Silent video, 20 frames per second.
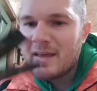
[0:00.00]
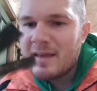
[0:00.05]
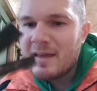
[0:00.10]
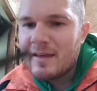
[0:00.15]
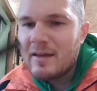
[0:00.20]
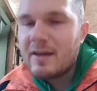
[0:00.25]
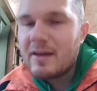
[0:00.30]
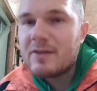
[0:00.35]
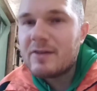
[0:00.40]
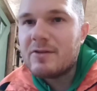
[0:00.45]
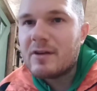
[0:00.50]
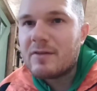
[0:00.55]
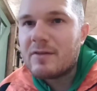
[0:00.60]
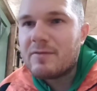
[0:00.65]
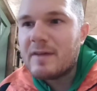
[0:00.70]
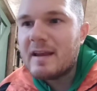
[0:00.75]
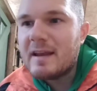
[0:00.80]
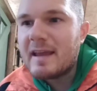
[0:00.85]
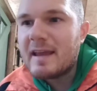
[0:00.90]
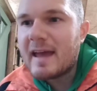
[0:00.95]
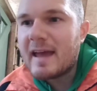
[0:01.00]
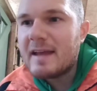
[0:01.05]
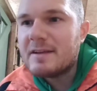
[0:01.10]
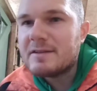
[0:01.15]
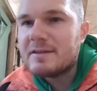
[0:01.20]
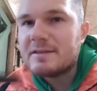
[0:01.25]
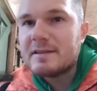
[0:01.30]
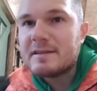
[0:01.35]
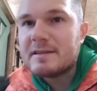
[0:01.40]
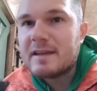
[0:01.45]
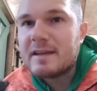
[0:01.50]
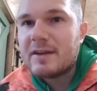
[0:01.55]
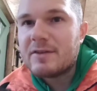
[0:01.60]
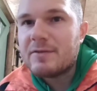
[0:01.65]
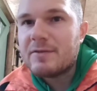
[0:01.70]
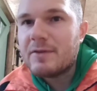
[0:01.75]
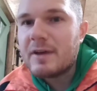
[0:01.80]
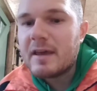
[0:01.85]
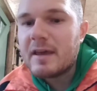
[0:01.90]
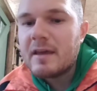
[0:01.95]
I call it a feeler gauge because it
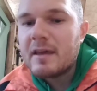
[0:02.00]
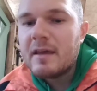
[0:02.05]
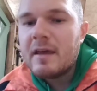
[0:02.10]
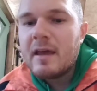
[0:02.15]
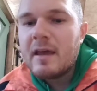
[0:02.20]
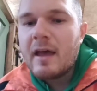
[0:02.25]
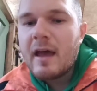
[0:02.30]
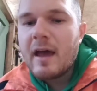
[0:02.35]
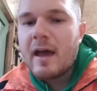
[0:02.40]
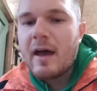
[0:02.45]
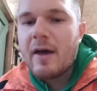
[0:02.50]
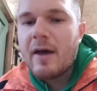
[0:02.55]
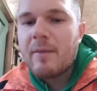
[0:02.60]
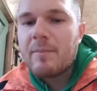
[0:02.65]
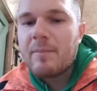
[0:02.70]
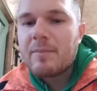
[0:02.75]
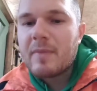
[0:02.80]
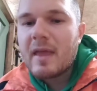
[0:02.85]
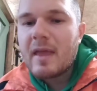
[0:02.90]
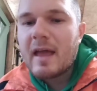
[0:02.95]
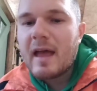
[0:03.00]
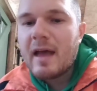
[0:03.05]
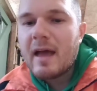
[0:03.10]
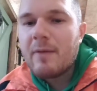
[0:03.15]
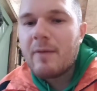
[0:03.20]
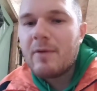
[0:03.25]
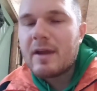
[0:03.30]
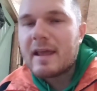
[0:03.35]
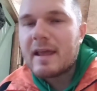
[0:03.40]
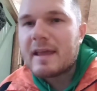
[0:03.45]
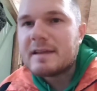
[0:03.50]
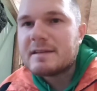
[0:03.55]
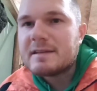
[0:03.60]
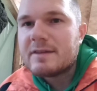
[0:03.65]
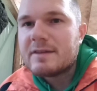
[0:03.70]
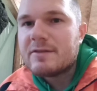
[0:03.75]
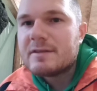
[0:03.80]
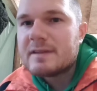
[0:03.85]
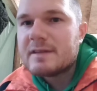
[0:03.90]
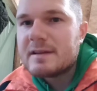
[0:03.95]
sounds funny. And what it is,
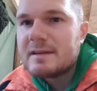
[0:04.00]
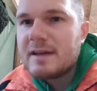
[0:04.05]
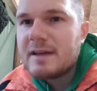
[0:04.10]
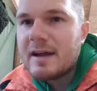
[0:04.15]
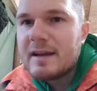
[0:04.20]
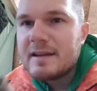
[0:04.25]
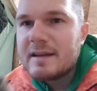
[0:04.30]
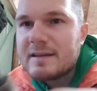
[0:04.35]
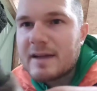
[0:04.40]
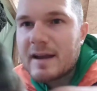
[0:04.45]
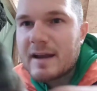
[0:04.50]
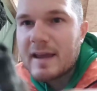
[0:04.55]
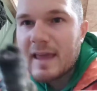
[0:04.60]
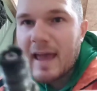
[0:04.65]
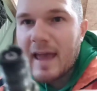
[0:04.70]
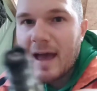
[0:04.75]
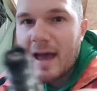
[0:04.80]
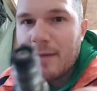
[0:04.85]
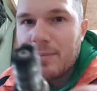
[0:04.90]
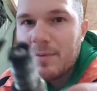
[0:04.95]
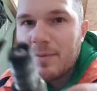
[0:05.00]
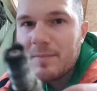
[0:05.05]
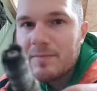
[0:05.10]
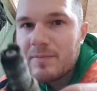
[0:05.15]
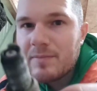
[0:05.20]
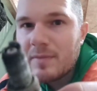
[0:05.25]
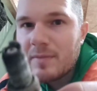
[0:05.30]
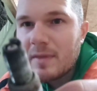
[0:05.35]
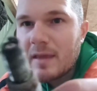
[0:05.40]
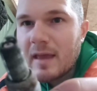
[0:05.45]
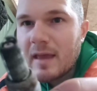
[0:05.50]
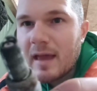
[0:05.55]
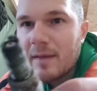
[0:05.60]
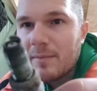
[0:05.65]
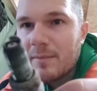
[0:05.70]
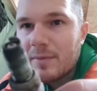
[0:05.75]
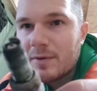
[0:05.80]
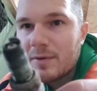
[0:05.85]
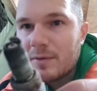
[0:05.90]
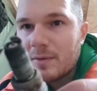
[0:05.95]
there is a tiny gap,
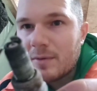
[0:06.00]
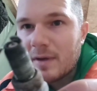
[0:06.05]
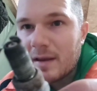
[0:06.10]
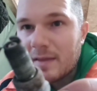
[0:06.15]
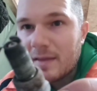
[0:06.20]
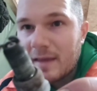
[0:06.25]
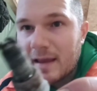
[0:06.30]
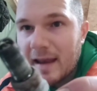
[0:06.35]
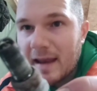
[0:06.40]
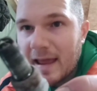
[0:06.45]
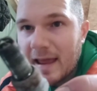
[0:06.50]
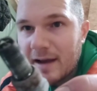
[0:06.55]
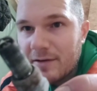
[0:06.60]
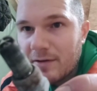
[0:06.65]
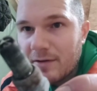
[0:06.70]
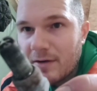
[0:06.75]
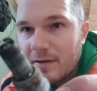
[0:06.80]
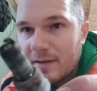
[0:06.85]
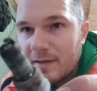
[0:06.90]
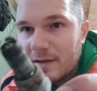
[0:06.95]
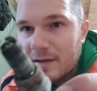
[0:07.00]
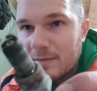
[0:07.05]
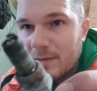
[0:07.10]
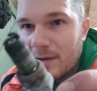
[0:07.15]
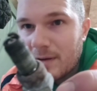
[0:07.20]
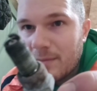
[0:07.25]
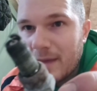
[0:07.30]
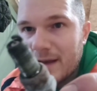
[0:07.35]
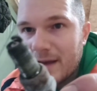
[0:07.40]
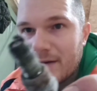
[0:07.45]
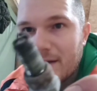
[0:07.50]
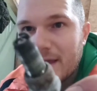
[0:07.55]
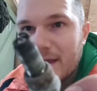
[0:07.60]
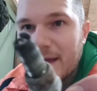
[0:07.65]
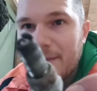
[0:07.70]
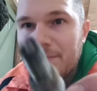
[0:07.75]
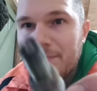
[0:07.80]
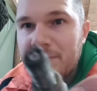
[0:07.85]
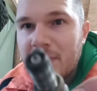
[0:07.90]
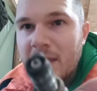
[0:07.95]
okay, between the electrode and this bit of metal
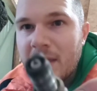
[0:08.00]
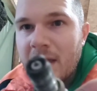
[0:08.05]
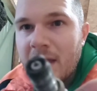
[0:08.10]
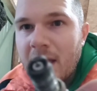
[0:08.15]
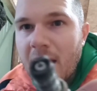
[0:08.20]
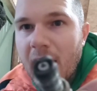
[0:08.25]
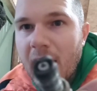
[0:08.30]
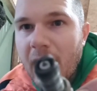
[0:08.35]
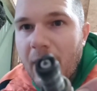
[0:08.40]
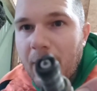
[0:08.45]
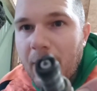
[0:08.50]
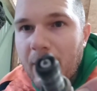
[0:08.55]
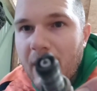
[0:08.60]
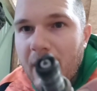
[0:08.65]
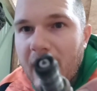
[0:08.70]
here, and